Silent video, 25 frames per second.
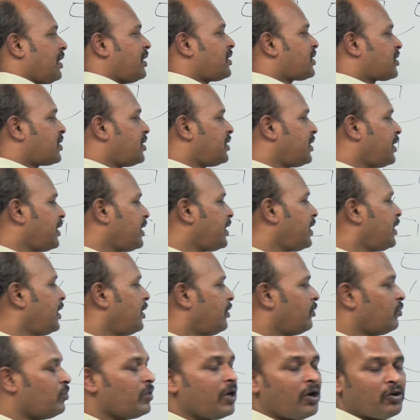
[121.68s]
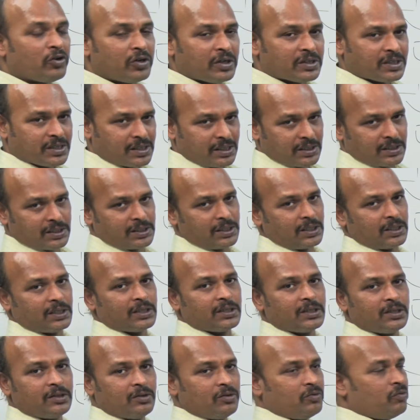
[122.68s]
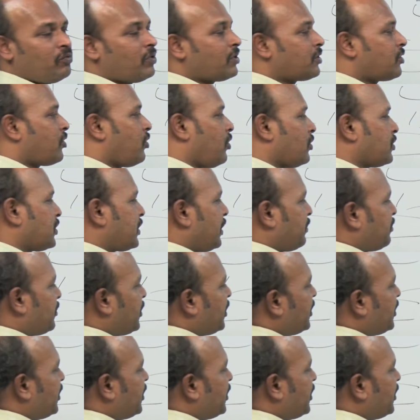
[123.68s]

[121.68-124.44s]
Yesterday we have discussed one concept,